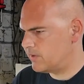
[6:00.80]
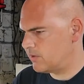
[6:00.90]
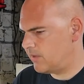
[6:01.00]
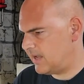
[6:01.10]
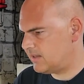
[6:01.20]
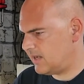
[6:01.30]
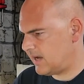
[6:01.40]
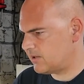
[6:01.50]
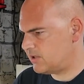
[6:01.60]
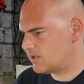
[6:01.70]
revision that it did
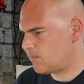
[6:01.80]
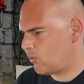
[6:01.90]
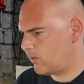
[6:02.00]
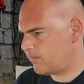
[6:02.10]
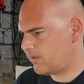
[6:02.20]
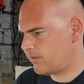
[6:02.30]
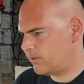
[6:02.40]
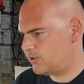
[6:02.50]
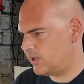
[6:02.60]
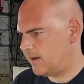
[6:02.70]
actually support the
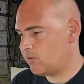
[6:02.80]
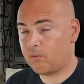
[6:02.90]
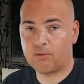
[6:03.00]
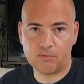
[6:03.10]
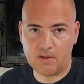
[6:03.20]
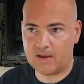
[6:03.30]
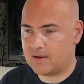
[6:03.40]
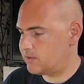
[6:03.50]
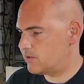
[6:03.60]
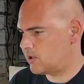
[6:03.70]
third gen or
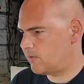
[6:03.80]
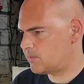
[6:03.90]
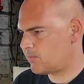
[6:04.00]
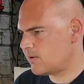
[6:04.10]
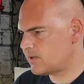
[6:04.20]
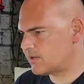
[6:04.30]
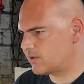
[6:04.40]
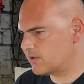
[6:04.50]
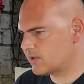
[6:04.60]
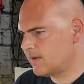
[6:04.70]
3000 series
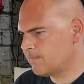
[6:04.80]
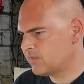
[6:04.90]
processors.